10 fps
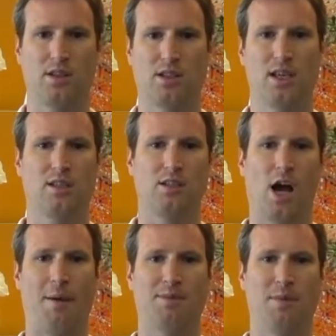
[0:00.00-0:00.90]
on this list is
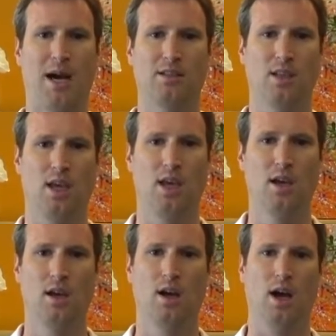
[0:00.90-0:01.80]

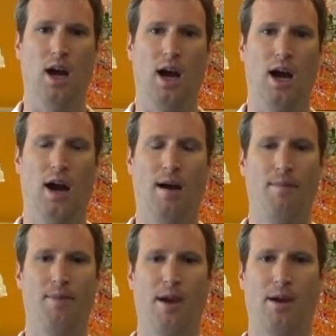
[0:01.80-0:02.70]
Optimizely.
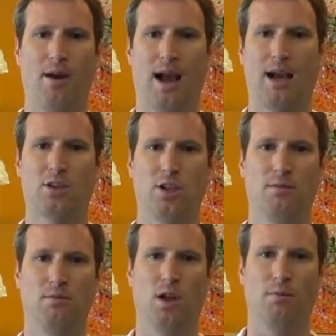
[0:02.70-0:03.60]
They're
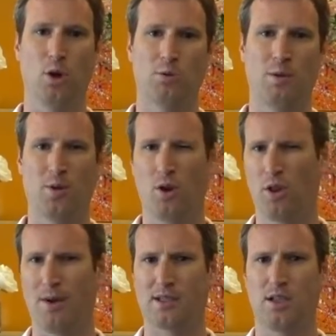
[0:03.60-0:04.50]
actually, most people
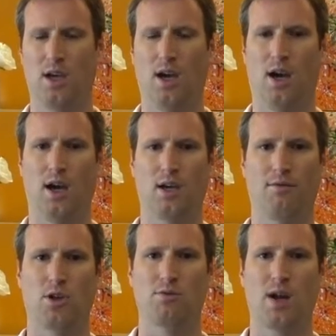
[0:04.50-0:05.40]
know them as the
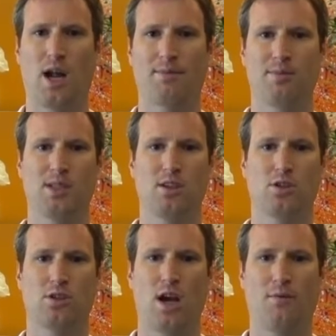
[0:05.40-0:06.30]
conversion rate
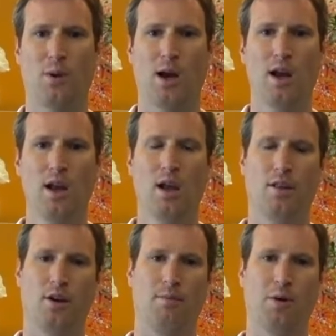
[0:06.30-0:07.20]
optimization software.
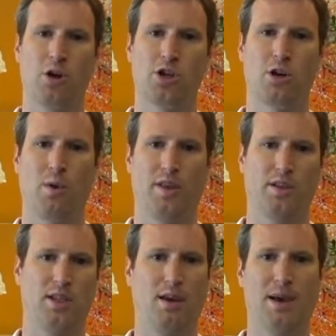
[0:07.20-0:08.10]
They're a merger with the
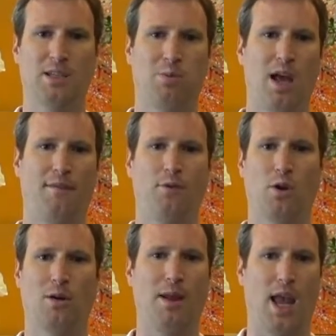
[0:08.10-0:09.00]
CMS
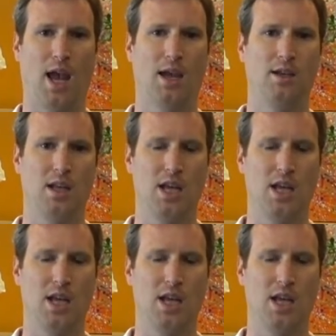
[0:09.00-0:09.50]
platform and an